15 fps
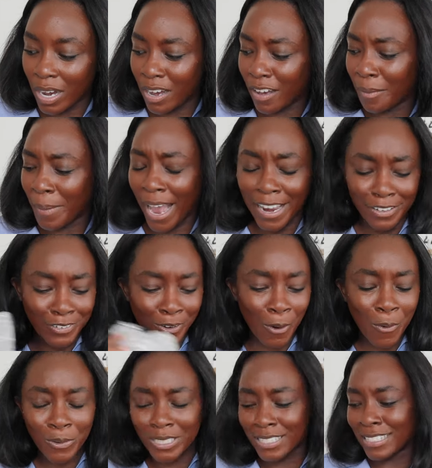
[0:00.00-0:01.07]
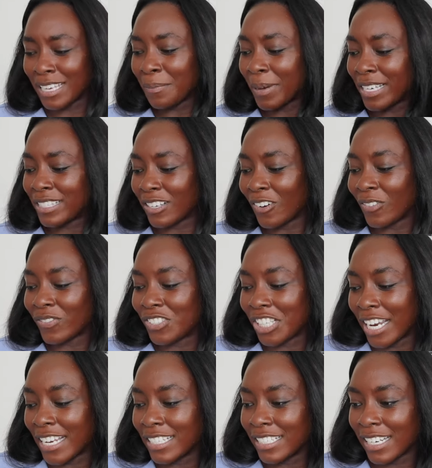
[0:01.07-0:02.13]
Um, I don't see myself
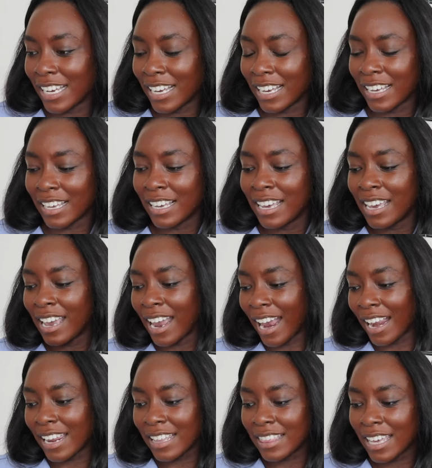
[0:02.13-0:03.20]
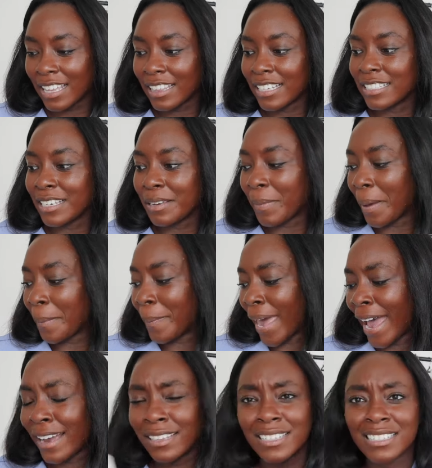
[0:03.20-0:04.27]
changing anything that's in my
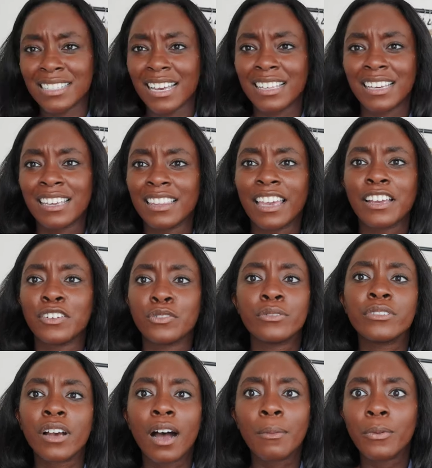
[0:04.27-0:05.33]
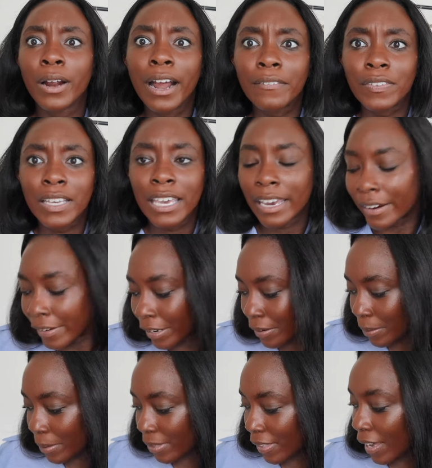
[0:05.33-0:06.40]
bag unless I get like a new job where I have to carry
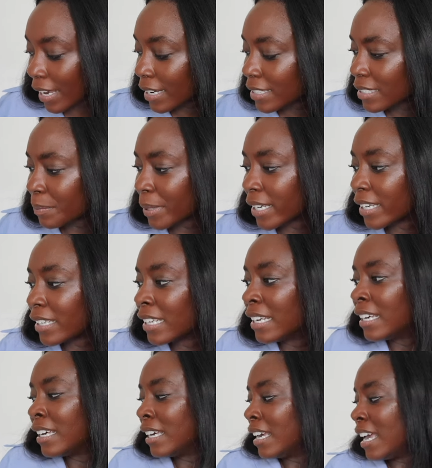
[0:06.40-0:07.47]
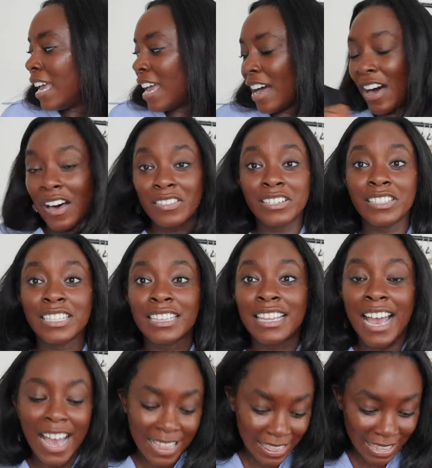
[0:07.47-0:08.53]
new things. But other than
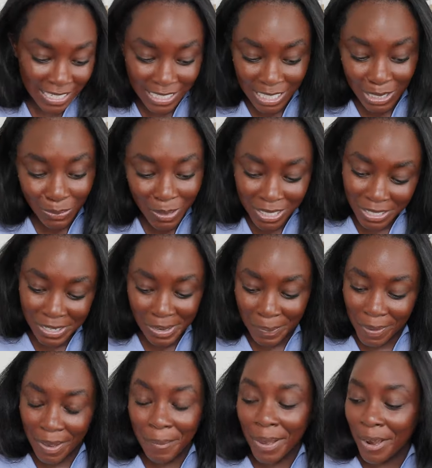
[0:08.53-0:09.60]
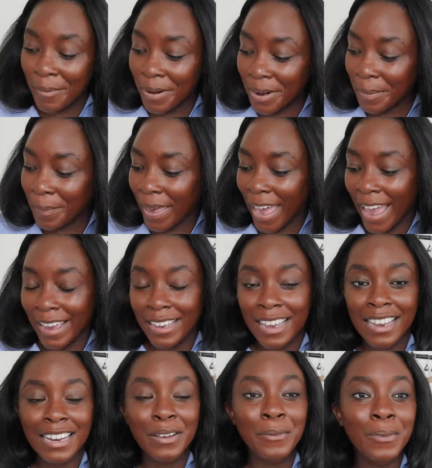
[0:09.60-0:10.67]
that, this is what's gonna be in my work bag.
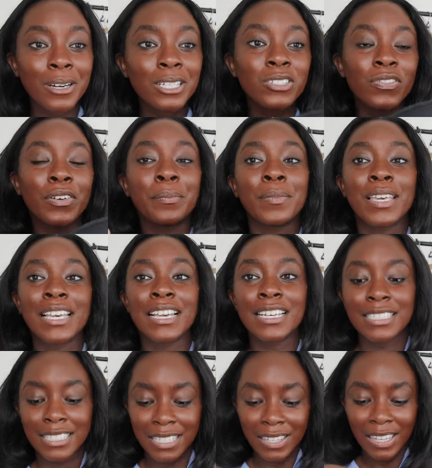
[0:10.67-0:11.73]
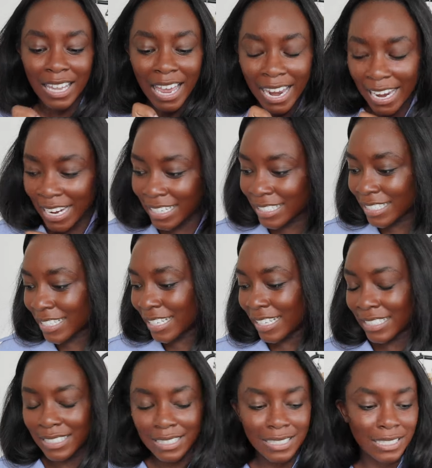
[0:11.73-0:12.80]
And it works for me. It's light,
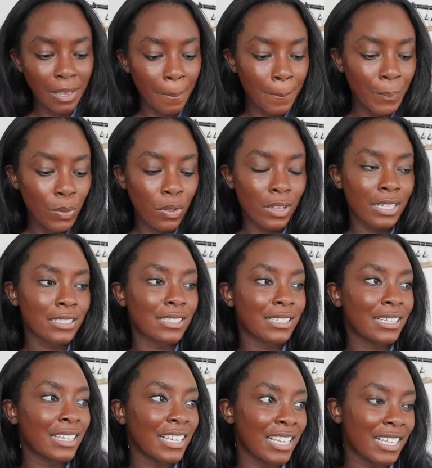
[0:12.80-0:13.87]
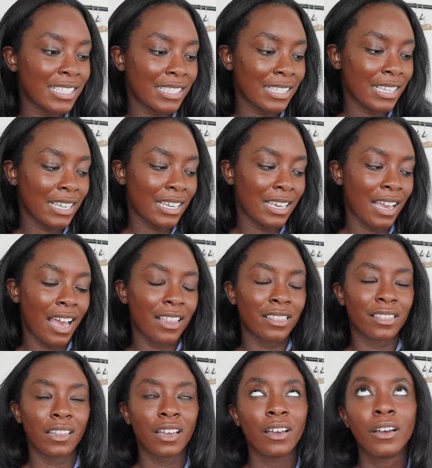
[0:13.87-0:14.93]
it's simple, it's easy.
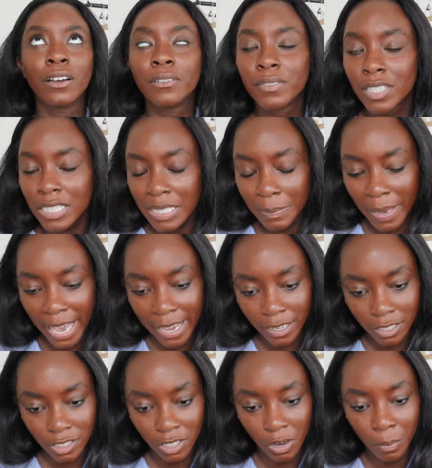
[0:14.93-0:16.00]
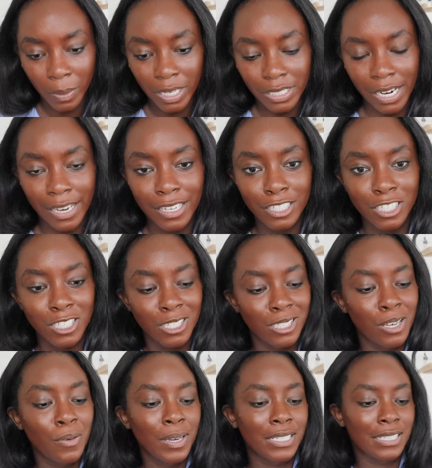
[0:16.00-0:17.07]
I love this bag so much. I get
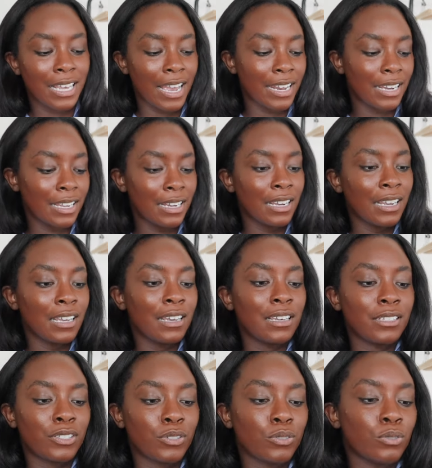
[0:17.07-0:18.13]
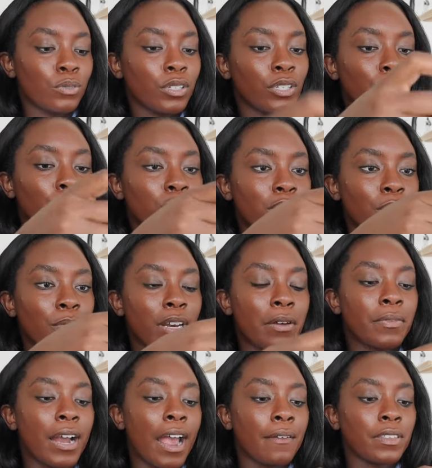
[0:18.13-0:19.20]
so excited to use it
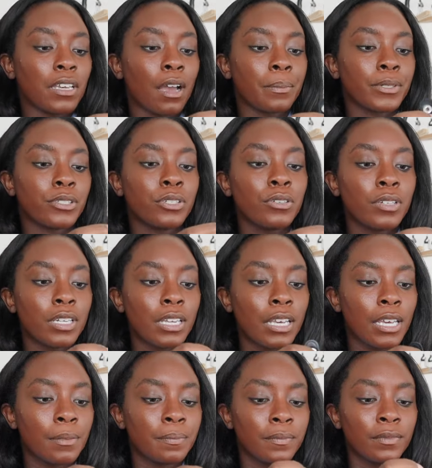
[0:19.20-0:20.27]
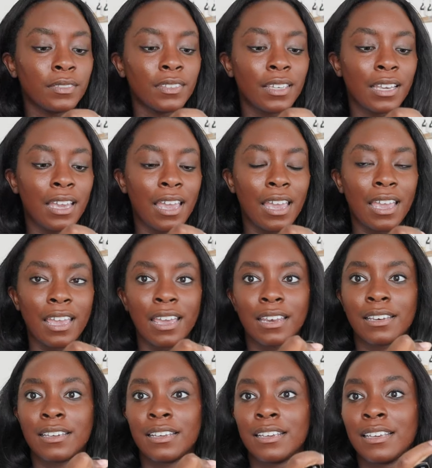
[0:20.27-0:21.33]
whenever I have the opportunity.
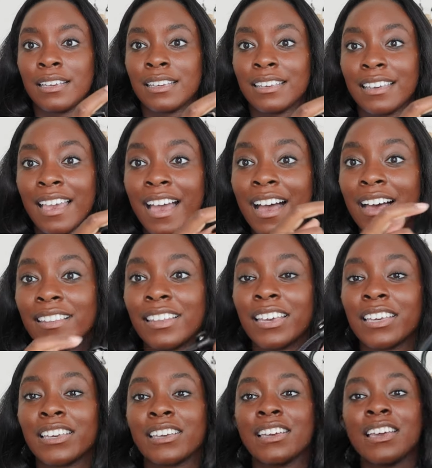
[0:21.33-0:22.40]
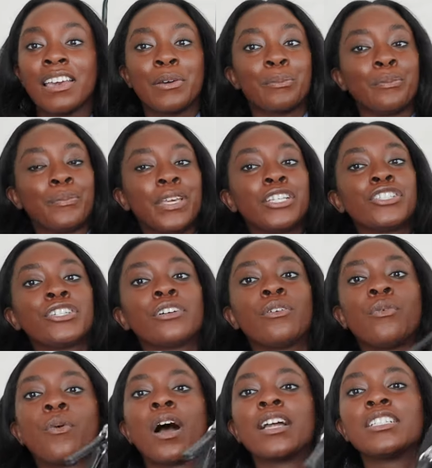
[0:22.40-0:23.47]
And yeah, like be sure
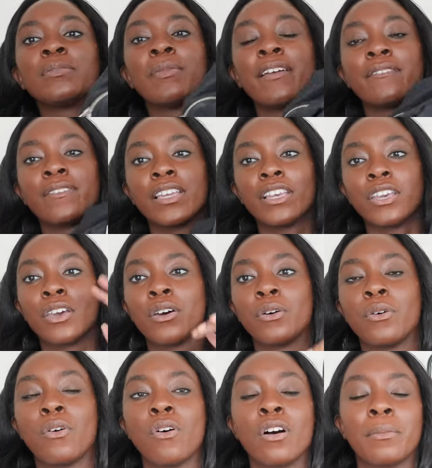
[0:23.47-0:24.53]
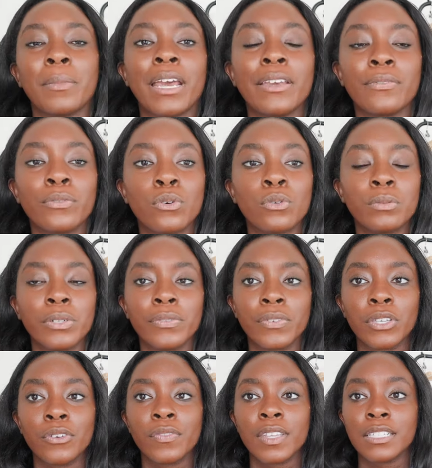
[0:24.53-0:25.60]
to watch my video on my full
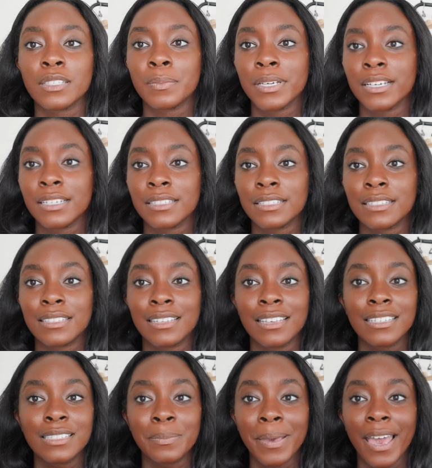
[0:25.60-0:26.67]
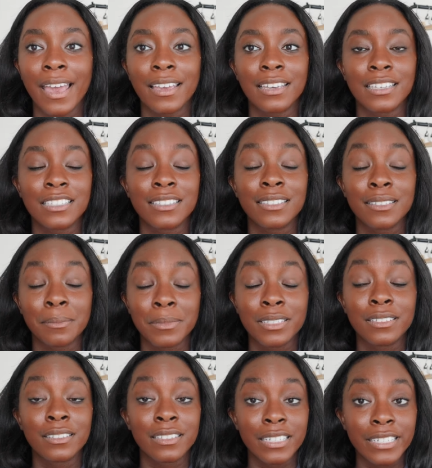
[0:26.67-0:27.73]
review of this because this bag is
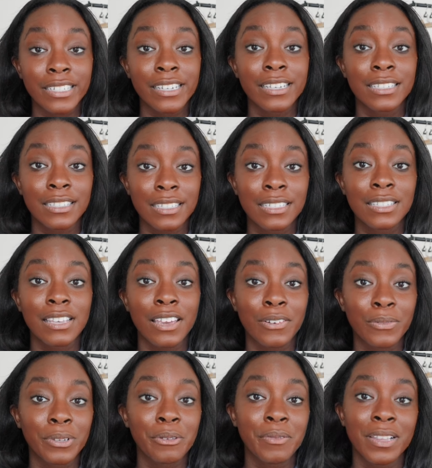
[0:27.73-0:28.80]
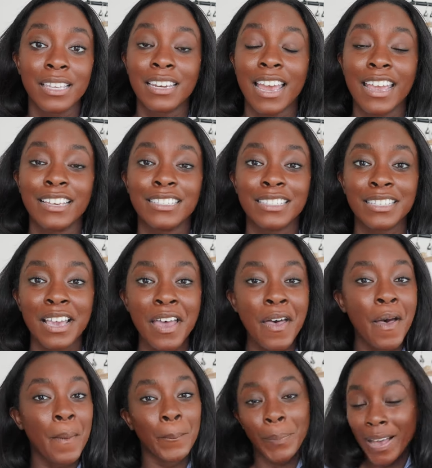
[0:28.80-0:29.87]
something serious. It's like really, really nice.
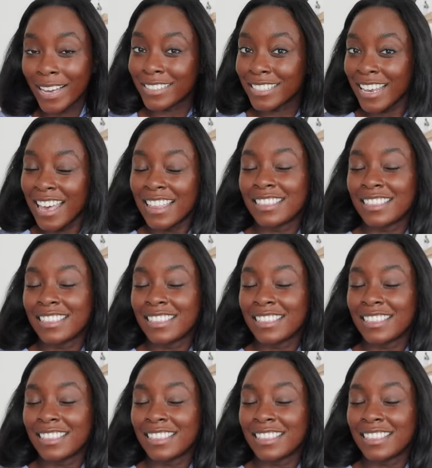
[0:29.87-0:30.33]
But